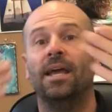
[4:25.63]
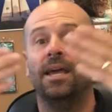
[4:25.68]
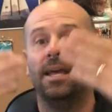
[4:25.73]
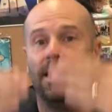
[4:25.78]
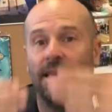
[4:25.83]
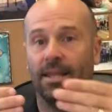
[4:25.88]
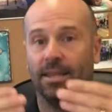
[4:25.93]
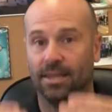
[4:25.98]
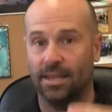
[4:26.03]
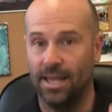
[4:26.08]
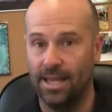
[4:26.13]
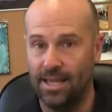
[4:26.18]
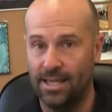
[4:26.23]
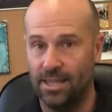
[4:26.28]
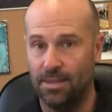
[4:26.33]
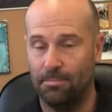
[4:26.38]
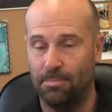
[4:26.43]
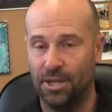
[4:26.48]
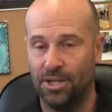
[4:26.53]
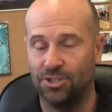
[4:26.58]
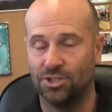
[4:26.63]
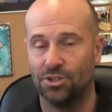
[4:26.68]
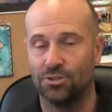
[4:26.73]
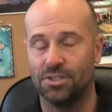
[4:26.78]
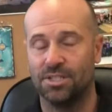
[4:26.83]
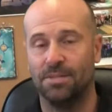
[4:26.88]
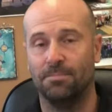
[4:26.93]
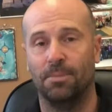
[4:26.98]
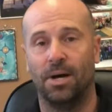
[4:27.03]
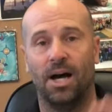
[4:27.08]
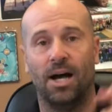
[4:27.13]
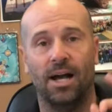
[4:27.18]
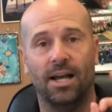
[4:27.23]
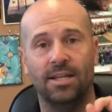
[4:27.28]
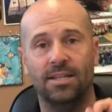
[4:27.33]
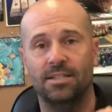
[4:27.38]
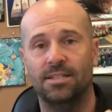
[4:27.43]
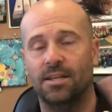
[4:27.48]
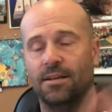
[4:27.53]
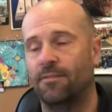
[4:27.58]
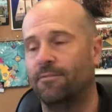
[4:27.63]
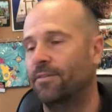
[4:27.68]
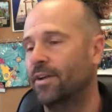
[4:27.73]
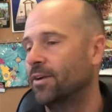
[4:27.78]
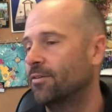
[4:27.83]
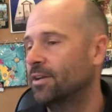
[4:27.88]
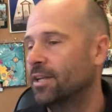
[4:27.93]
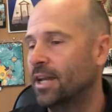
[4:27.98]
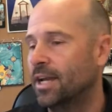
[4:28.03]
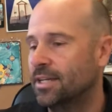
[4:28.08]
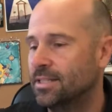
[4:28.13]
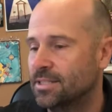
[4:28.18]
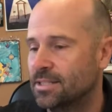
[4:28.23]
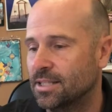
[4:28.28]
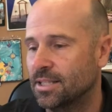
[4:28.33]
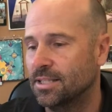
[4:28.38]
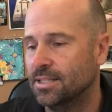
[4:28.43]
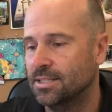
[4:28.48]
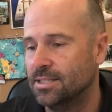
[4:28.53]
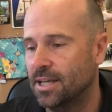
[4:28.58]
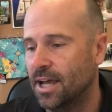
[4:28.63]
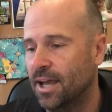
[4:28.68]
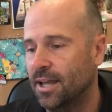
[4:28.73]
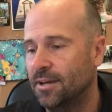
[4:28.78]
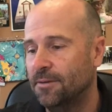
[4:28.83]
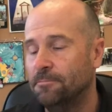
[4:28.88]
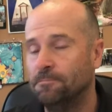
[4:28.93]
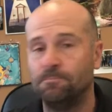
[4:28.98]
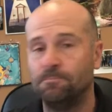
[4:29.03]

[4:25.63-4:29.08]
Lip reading: and lay the pictures in behind. Very nicely done.